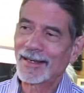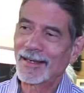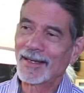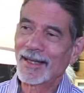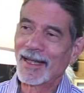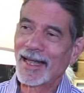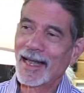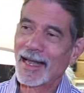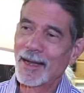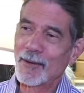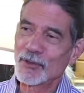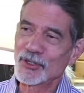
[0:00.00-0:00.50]

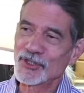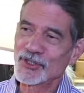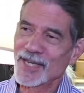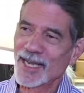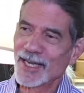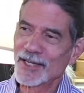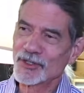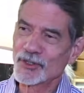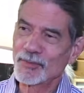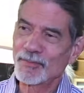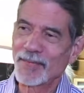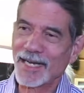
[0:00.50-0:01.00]
I was
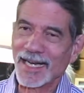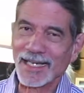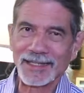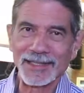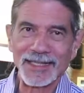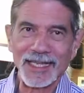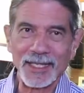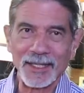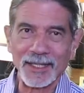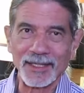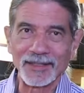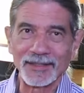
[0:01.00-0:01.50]
asked by
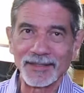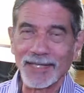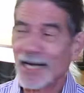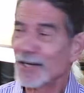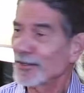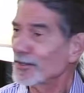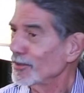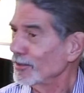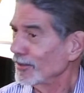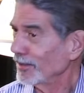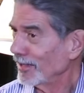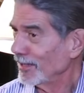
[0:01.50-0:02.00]

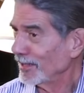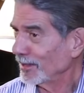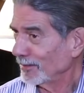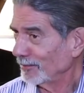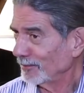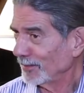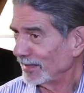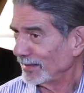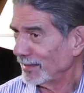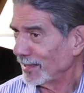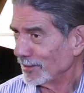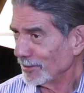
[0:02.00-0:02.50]
Dr. Nick
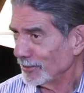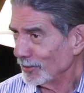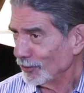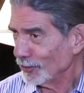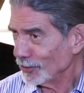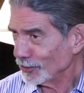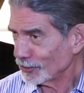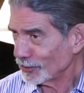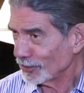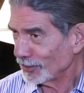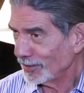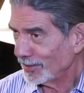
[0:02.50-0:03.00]

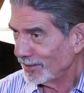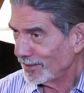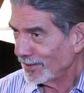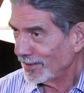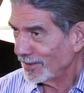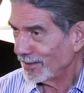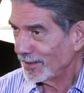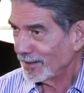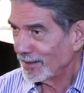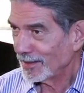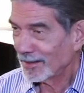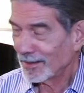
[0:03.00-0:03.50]
Metalianos,
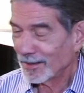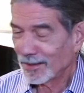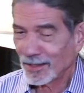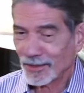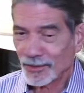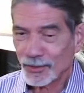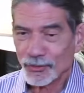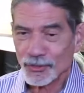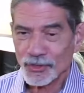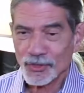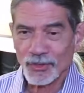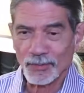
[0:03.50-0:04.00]
that
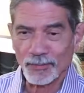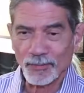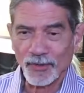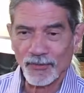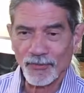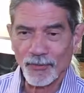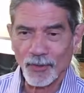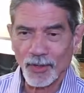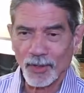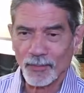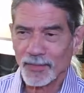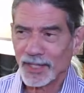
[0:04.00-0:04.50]
used to
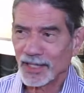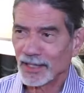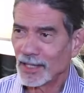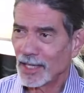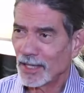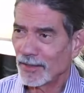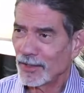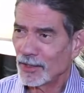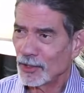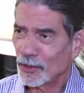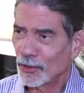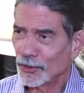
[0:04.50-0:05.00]
perform in the
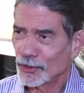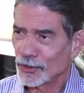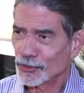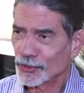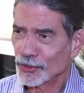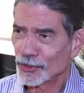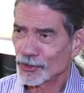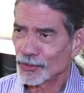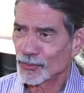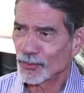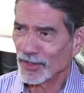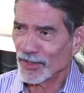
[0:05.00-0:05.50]

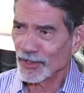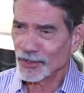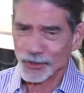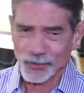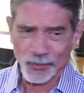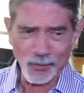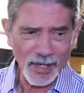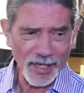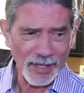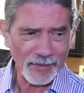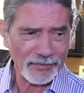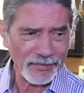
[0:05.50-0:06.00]
Rousos with his
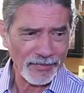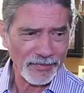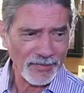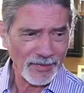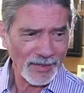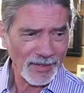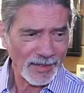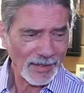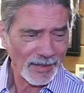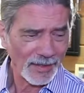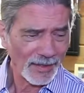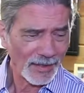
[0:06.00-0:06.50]
wife.
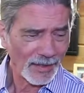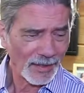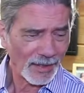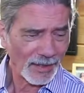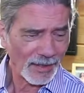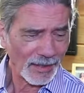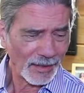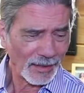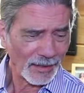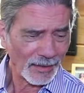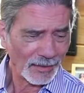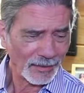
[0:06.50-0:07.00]

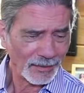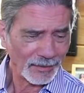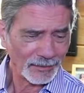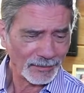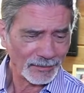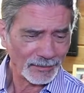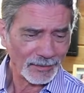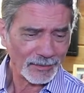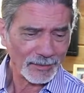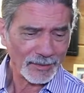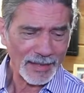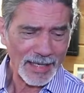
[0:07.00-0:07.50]

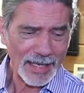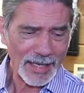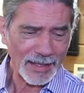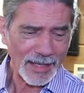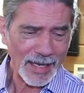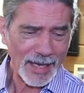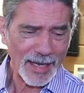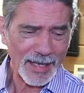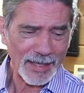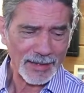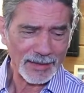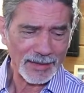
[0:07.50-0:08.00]

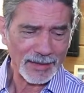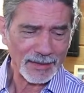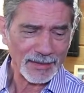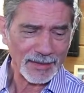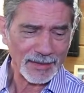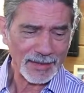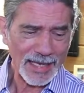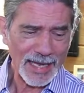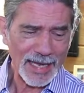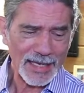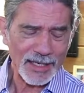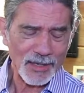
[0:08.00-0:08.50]
And
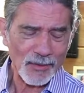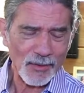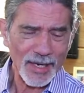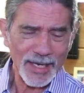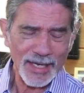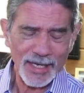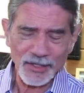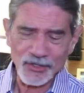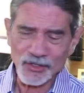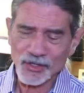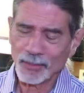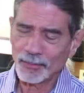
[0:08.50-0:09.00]

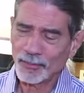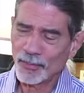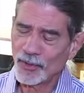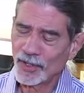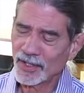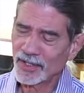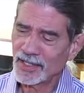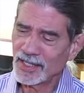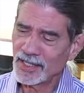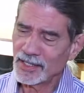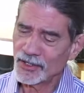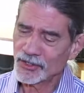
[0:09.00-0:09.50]
anyway, at some
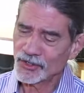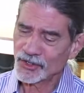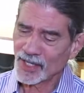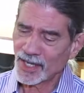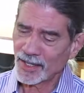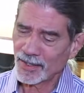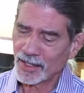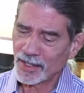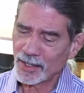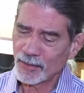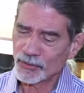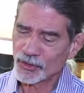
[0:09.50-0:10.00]
point he
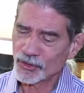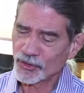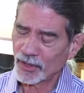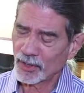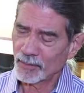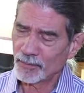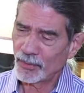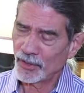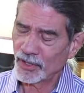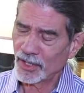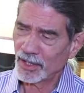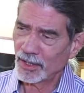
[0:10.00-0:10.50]
decided he was going
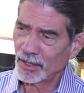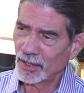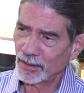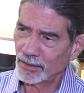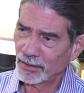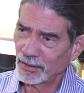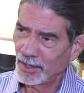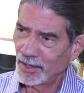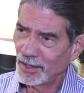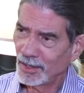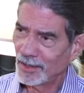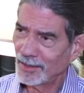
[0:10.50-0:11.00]
to put a
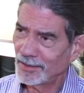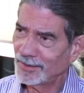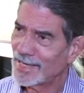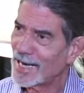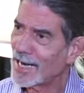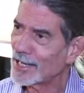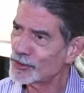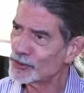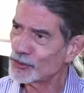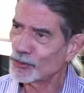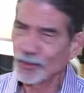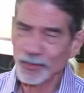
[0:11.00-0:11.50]

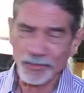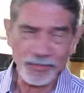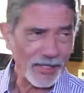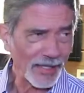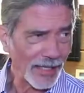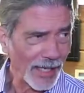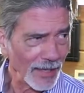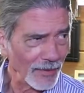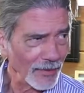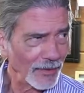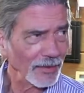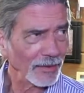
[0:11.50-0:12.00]
dance group
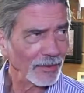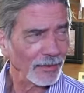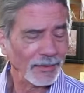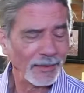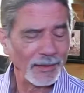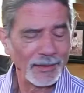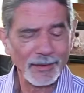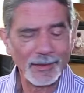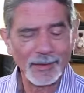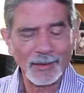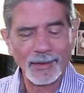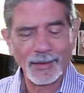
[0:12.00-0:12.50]
together,
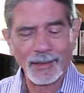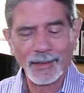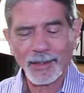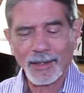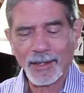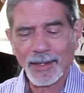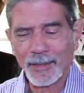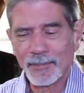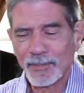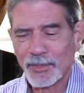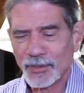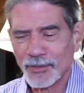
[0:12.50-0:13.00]

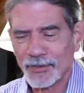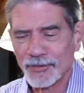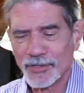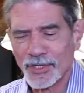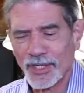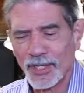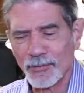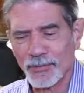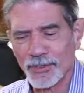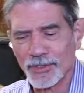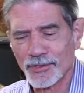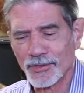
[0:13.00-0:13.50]
because
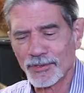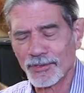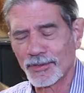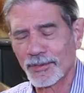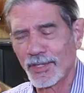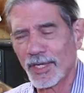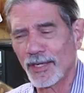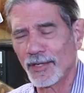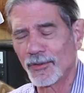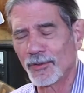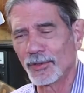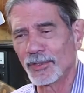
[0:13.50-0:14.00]
he
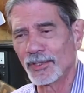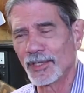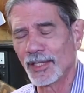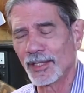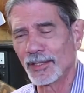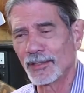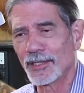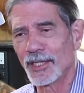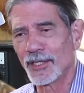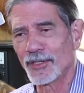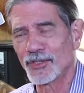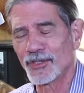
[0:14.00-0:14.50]
could
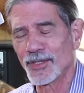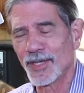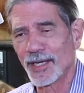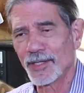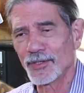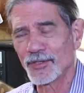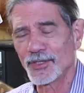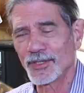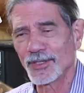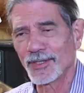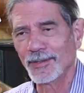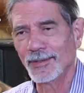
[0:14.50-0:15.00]
teach
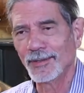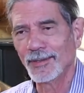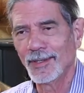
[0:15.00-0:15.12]
dancing,